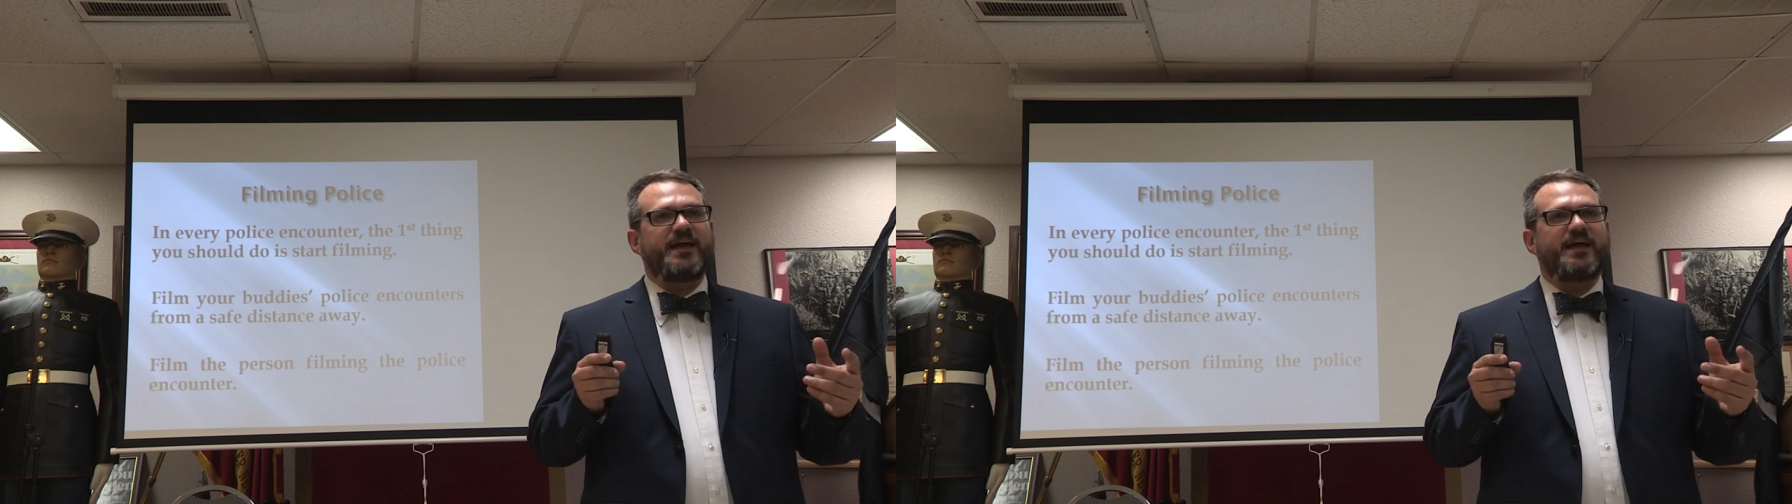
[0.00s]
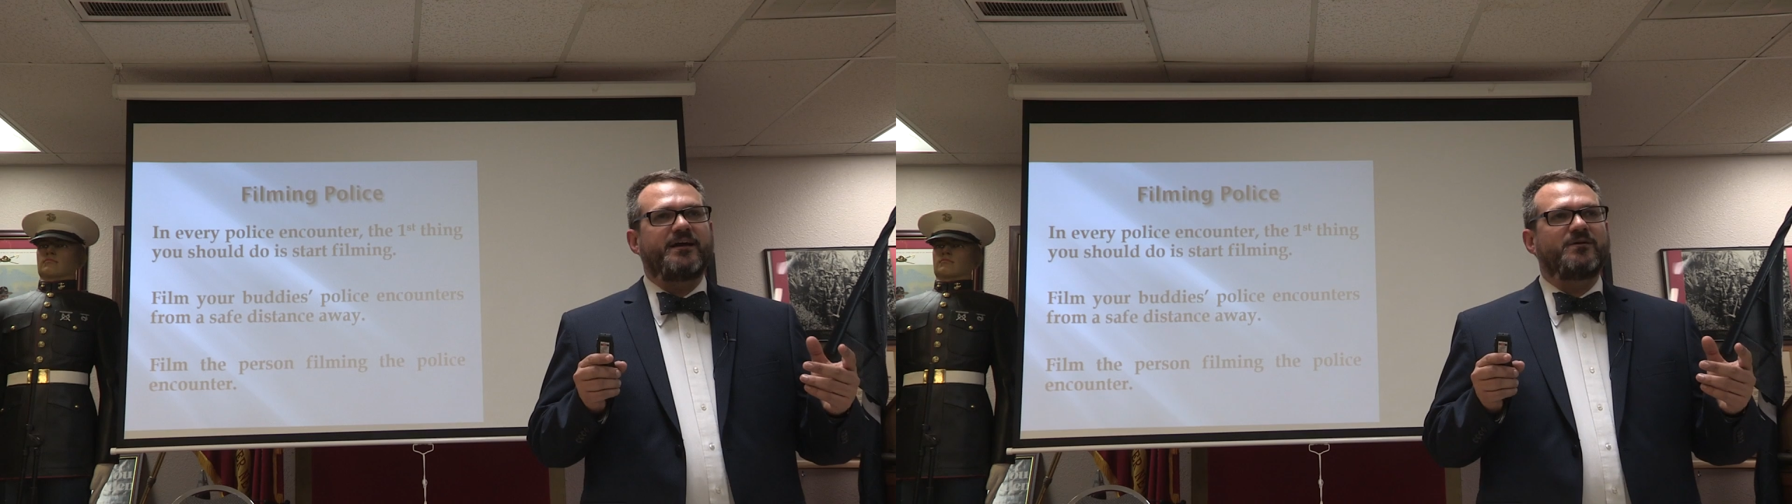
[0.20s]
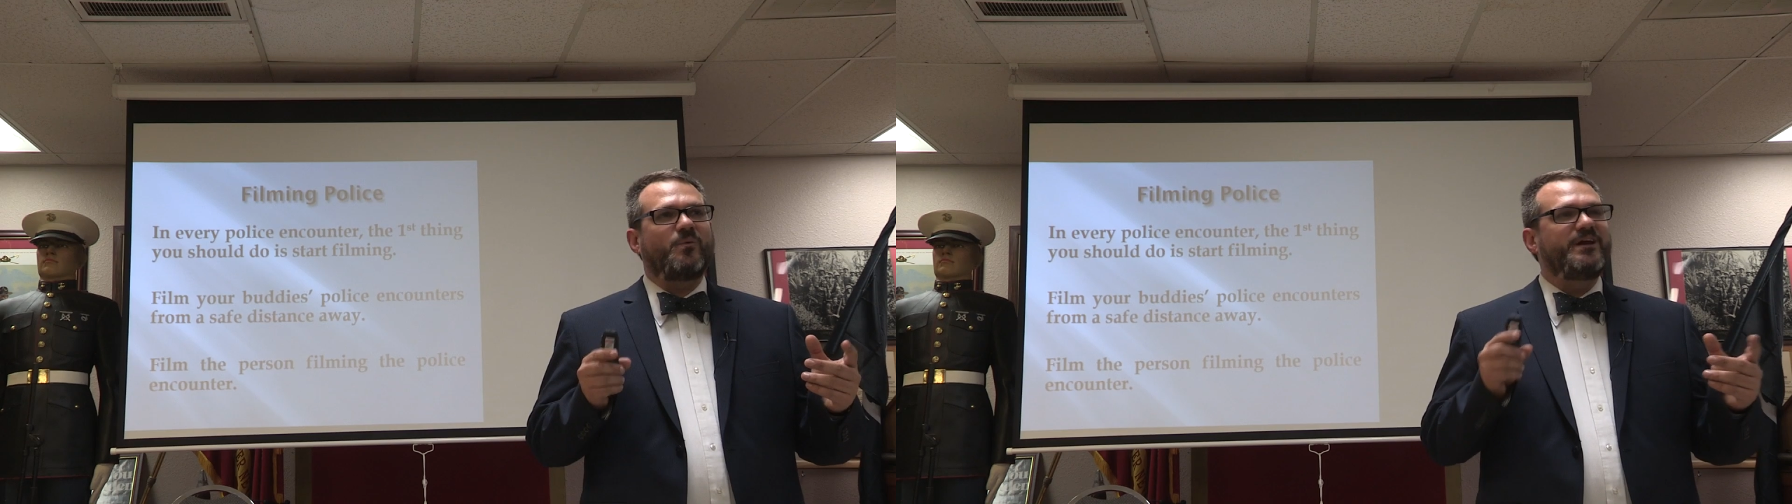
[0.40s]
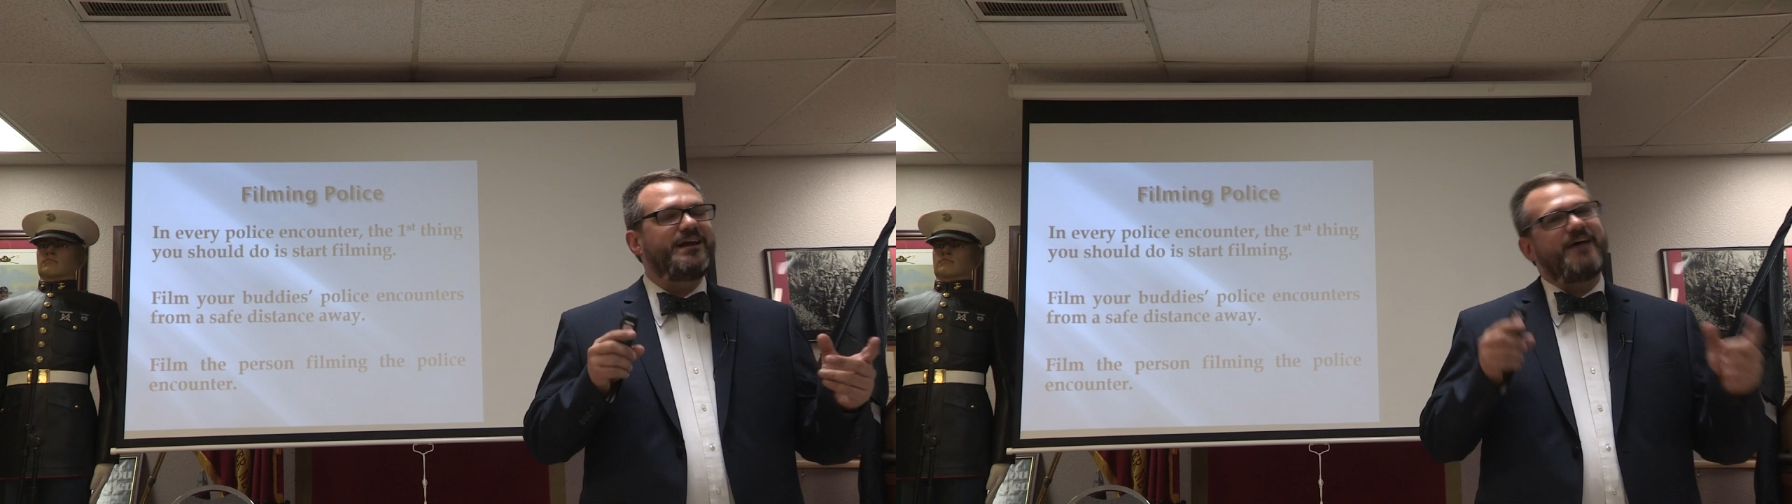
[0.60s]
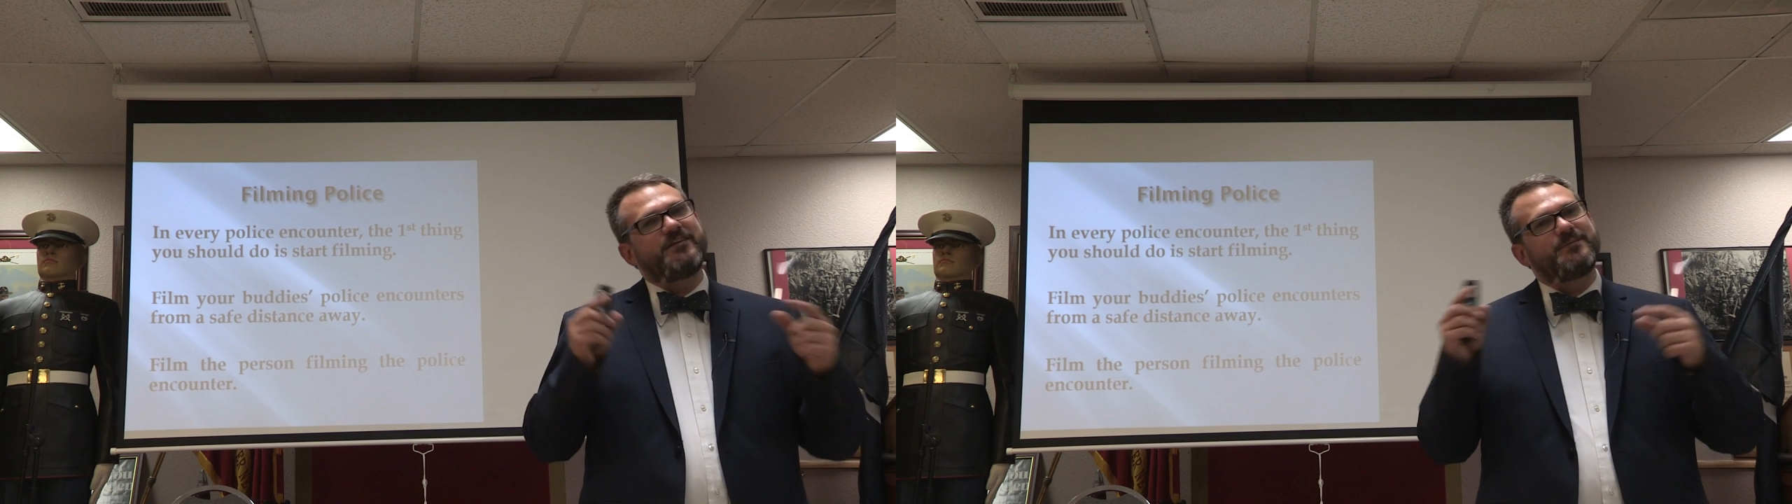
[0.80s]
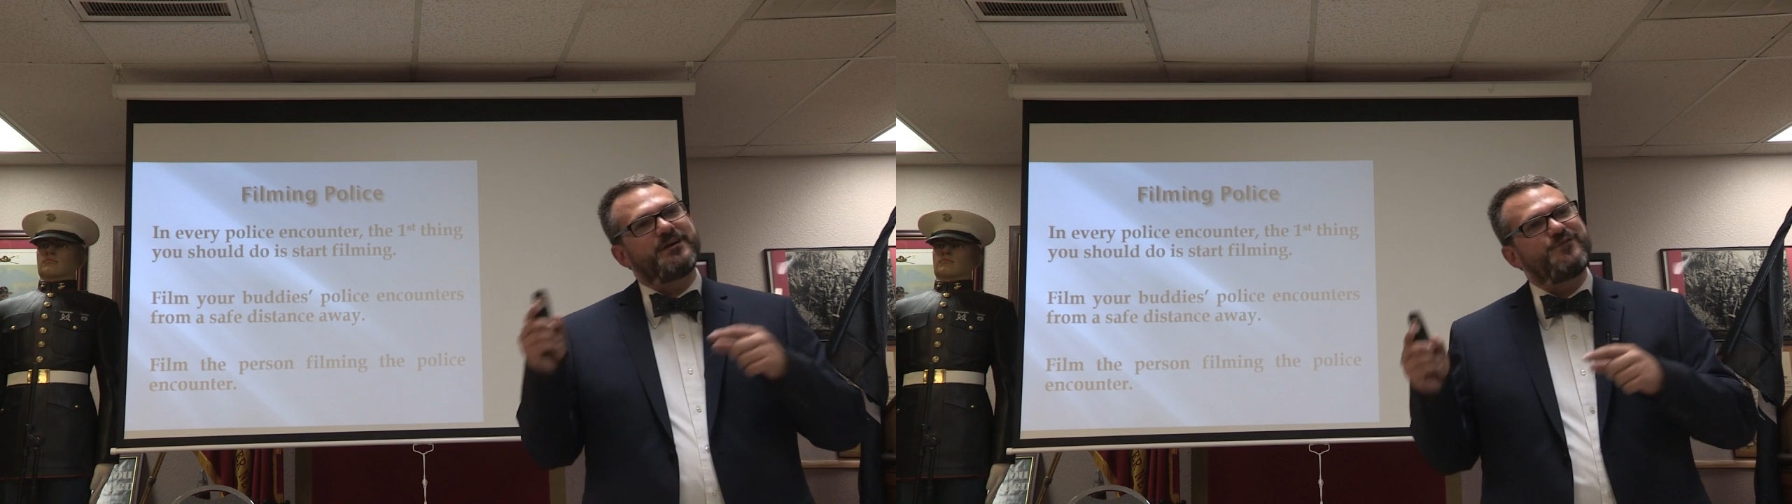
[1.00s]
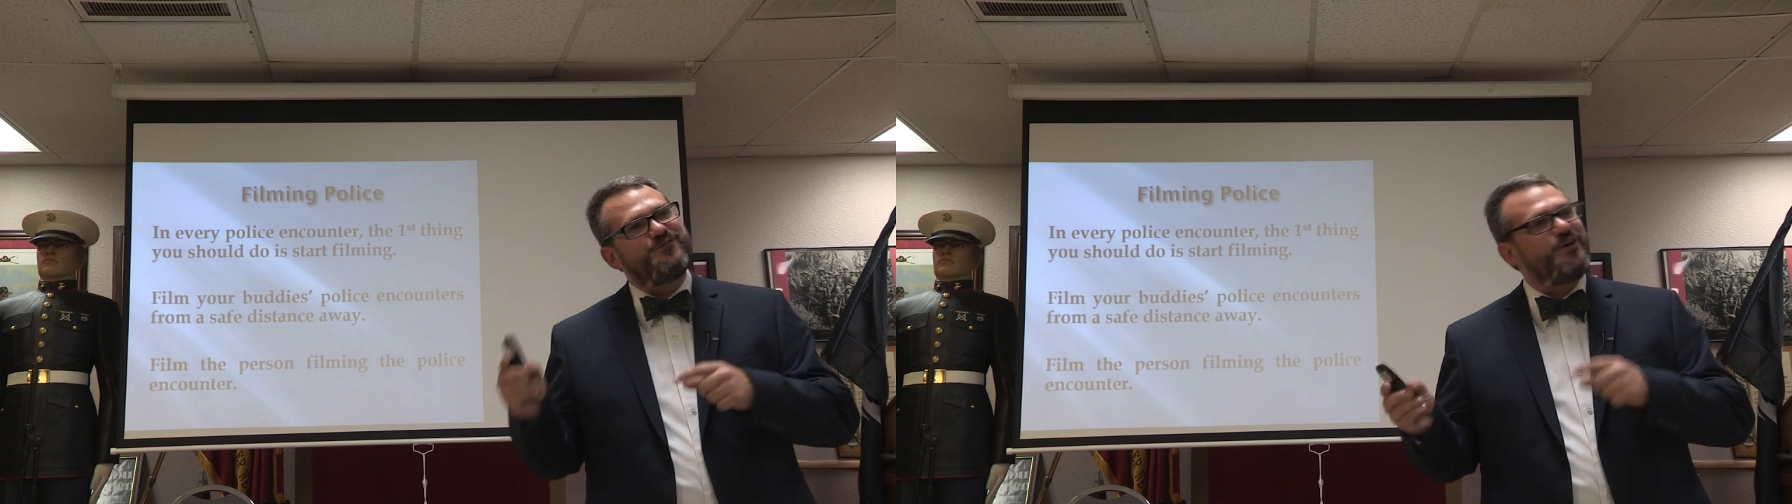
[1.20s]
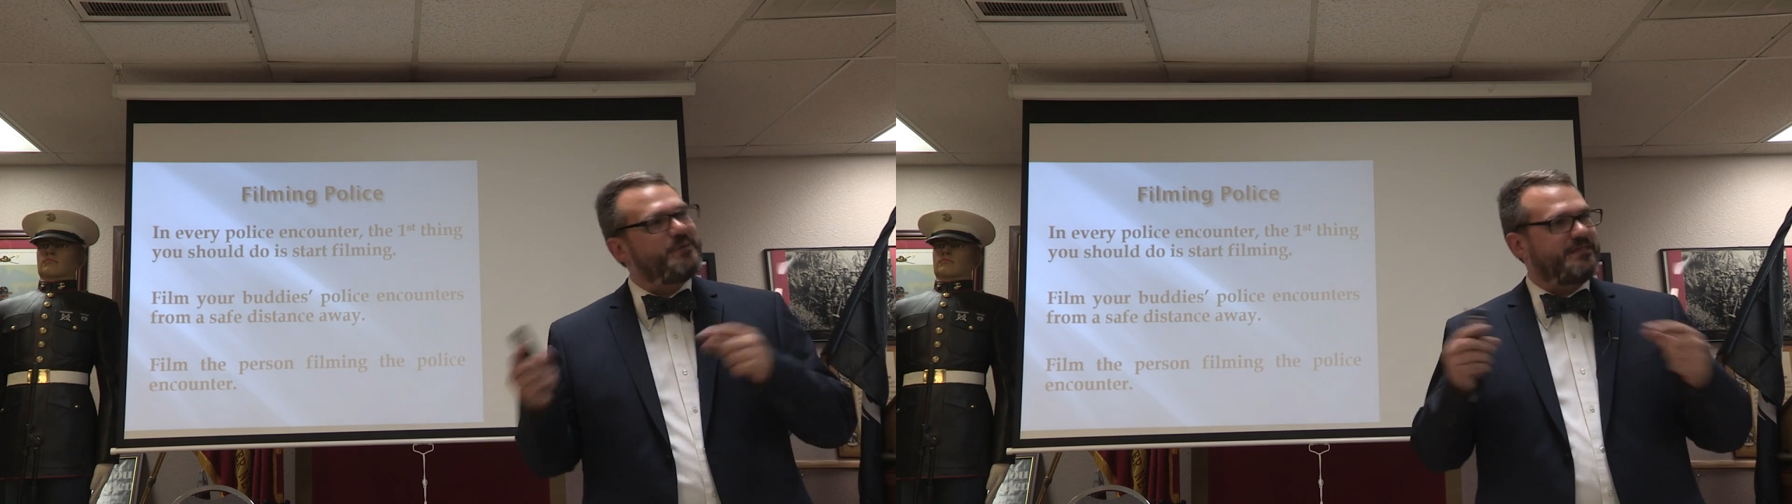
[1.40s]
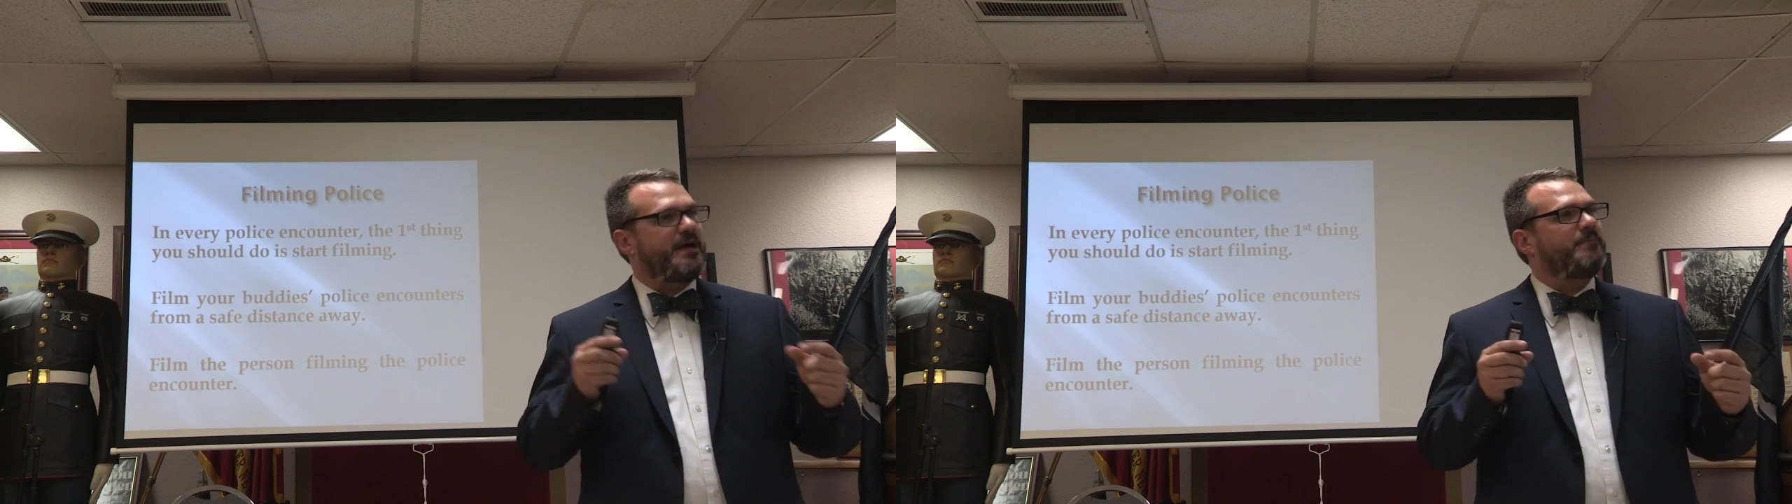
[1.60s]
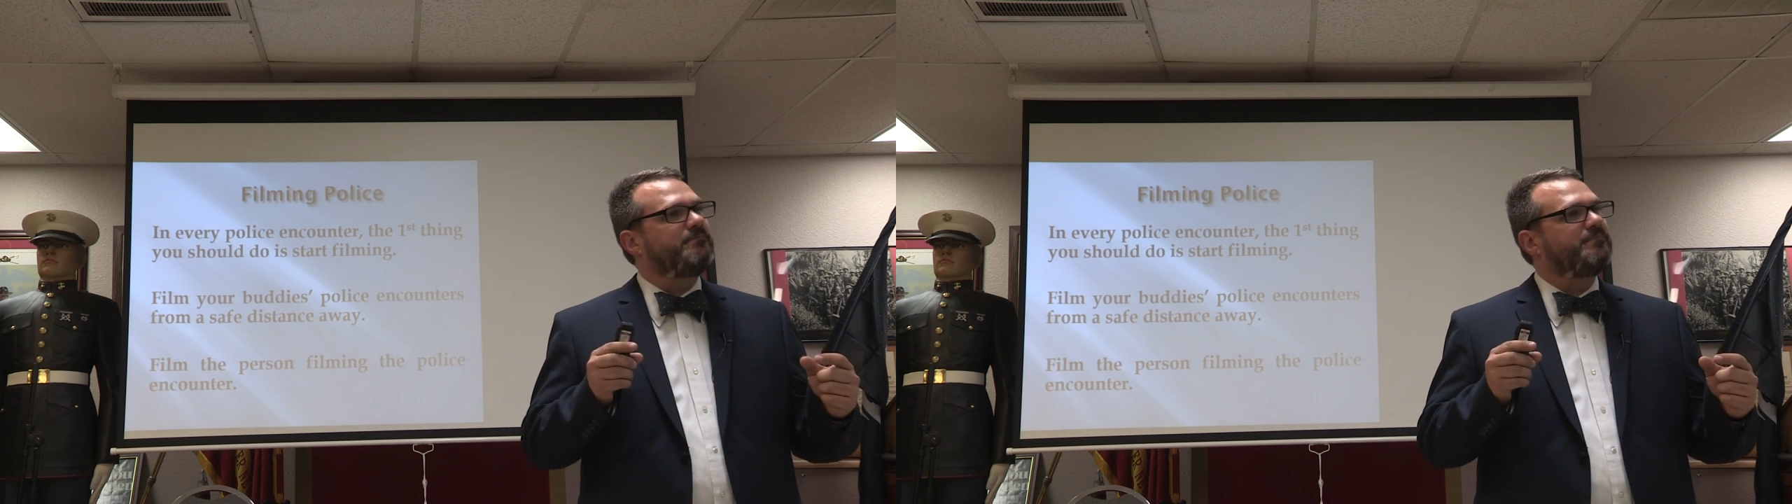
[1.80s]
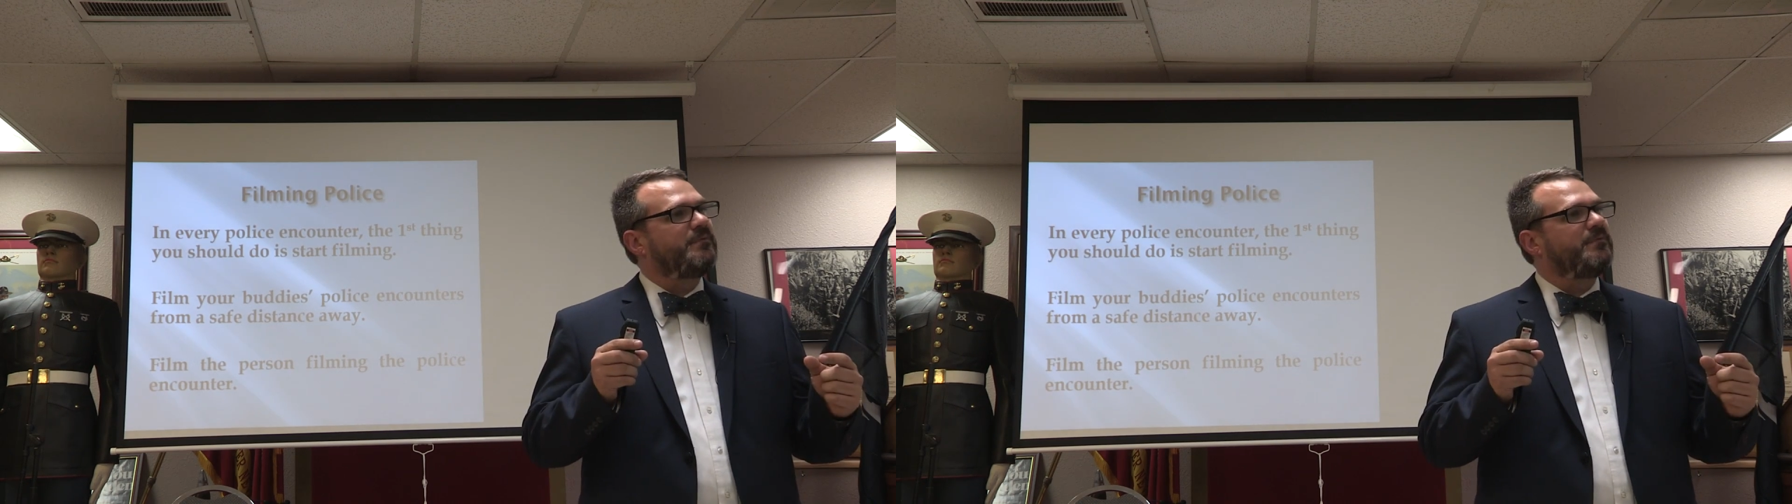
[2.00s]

and we didn't have anybody filming them.